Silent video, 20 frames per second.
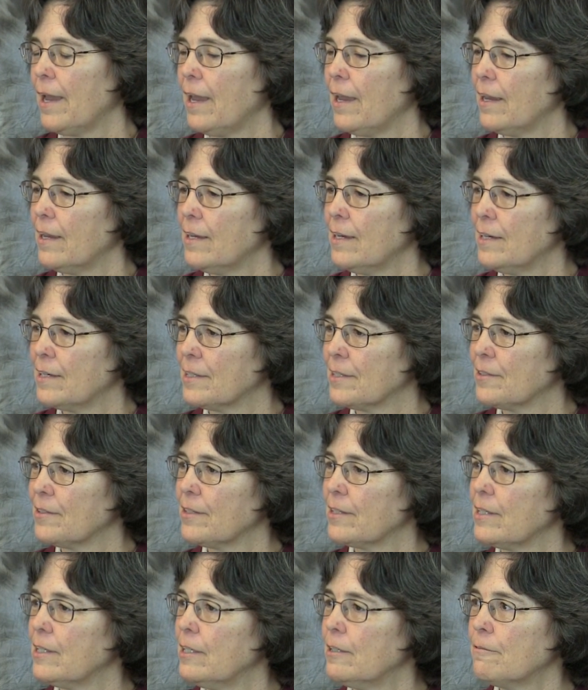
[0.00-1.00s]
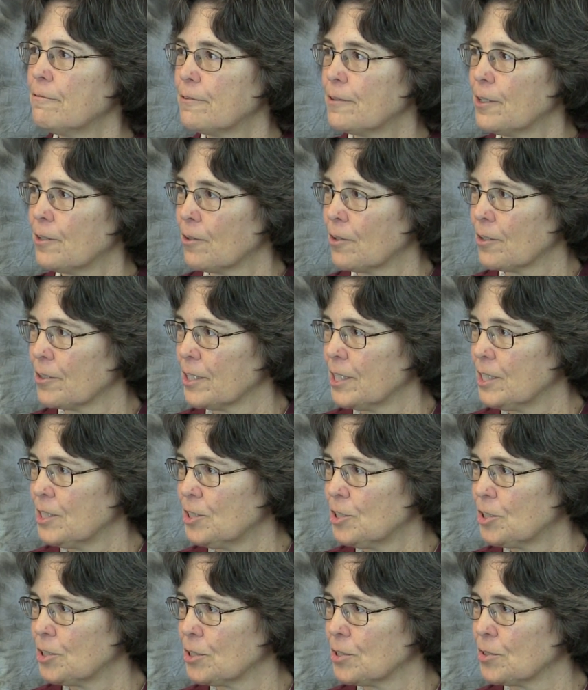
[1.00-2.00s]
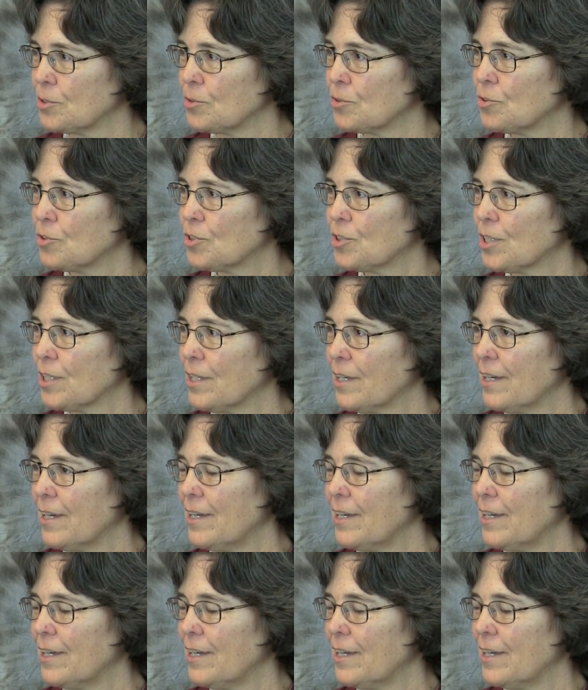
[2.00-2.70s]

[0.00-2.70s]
and if there are issues,